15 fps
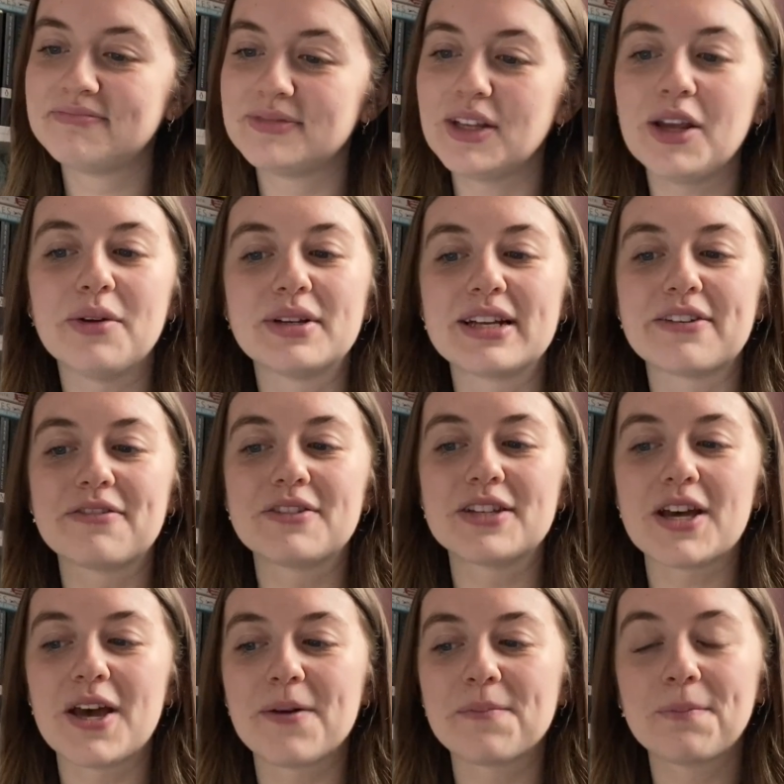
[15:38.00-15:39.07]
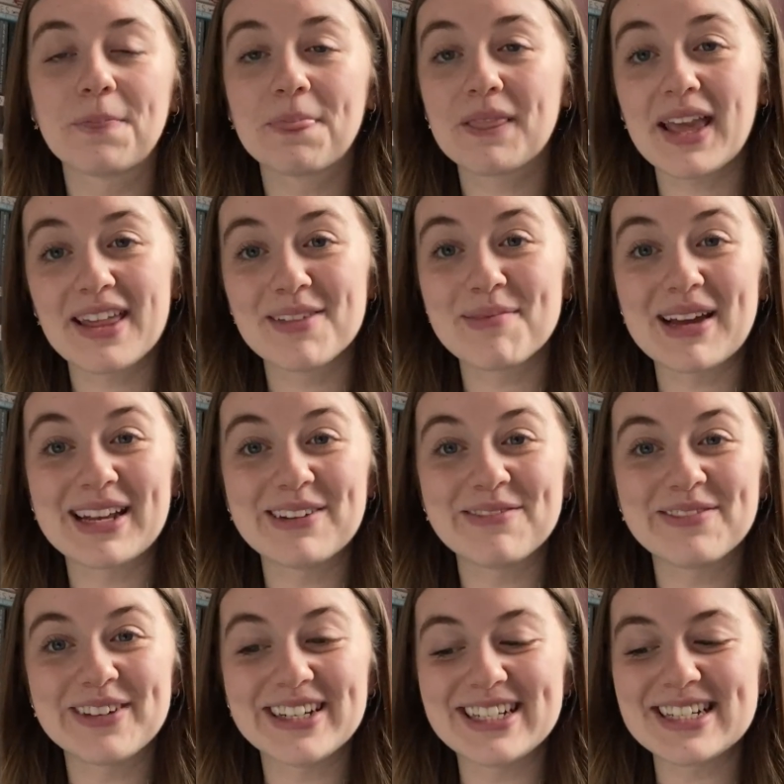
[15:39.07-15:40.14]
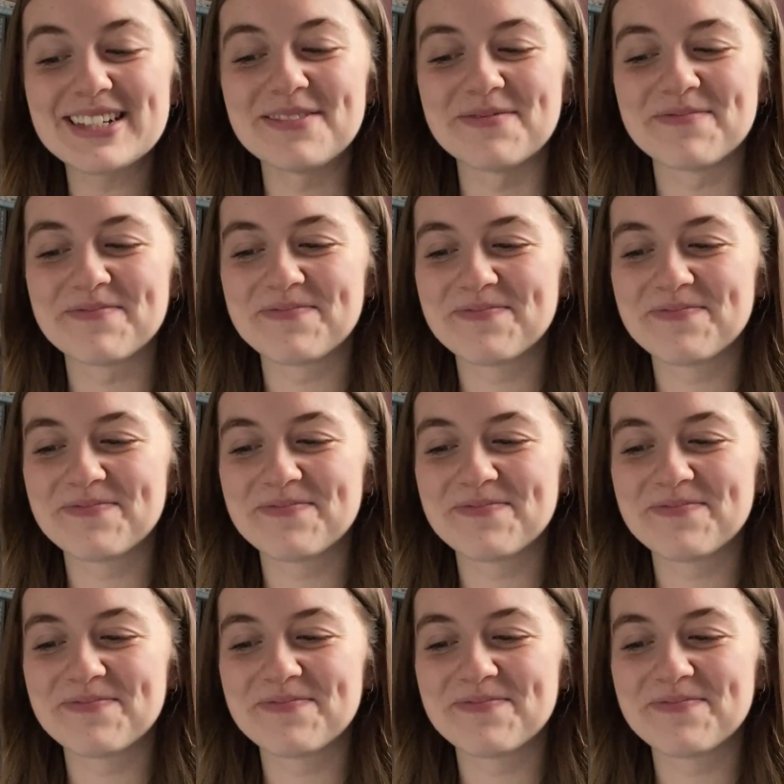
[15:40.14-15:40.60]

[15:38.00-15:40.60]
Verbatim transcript: You would have to get the pattern and find out.